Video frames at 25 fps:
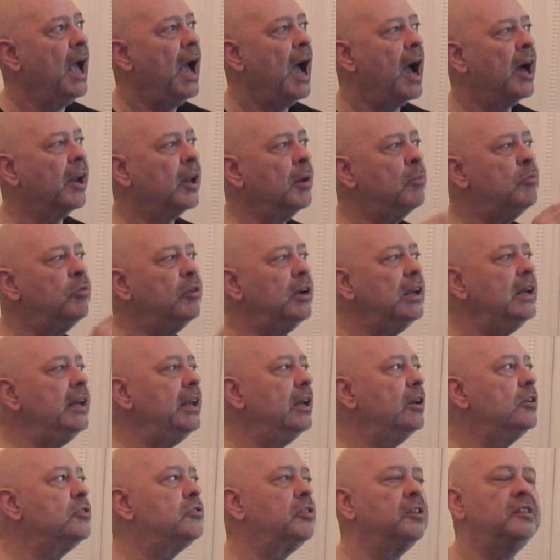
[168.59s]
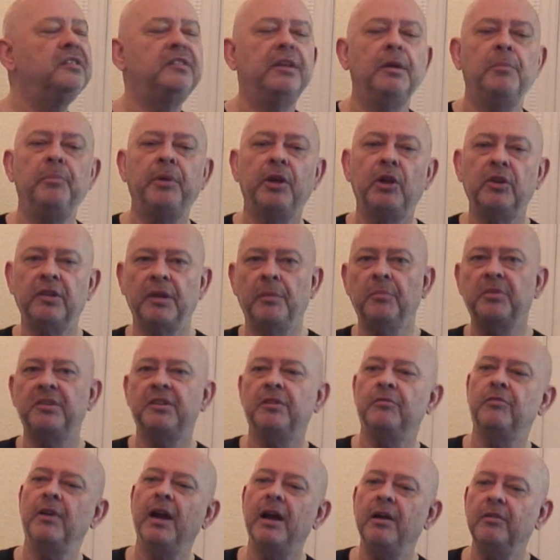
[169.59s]
And I'm really interested because I'm
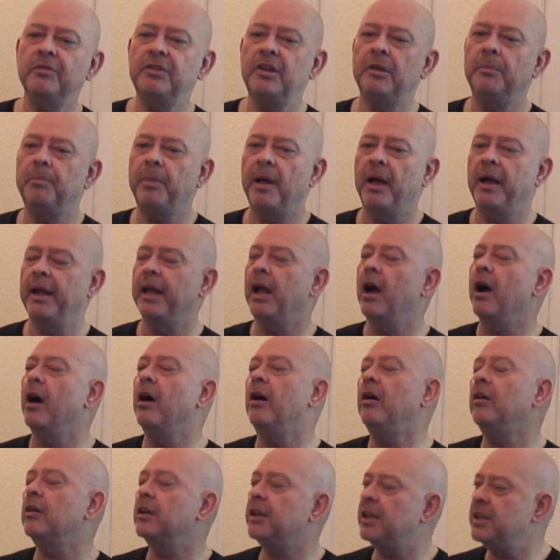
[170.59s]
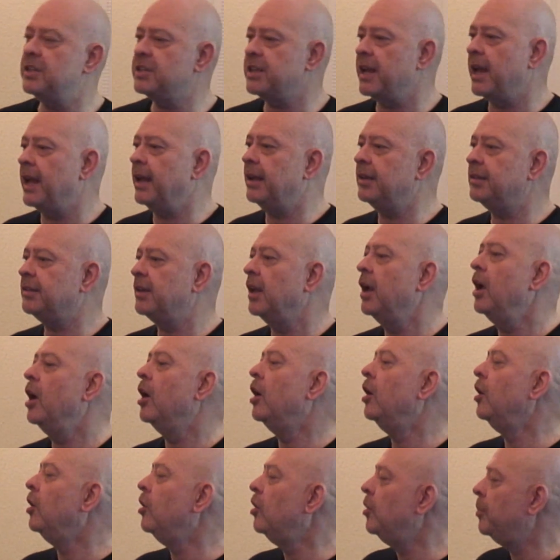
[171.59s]
surrounded by architects,
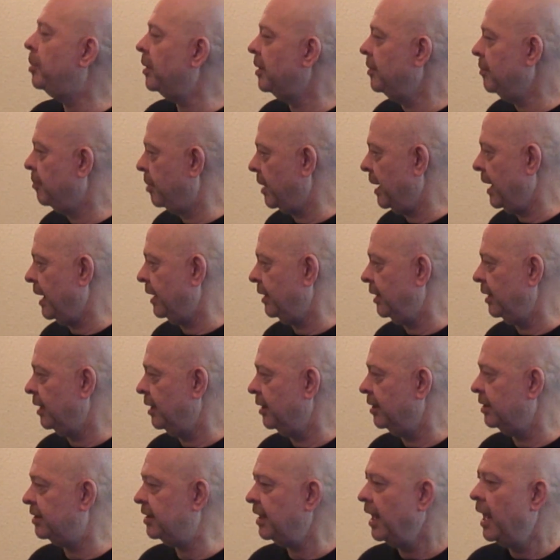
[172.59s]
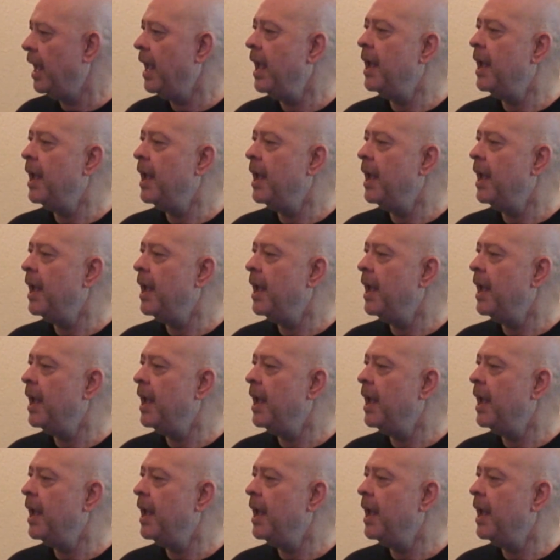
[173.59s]
urban planners,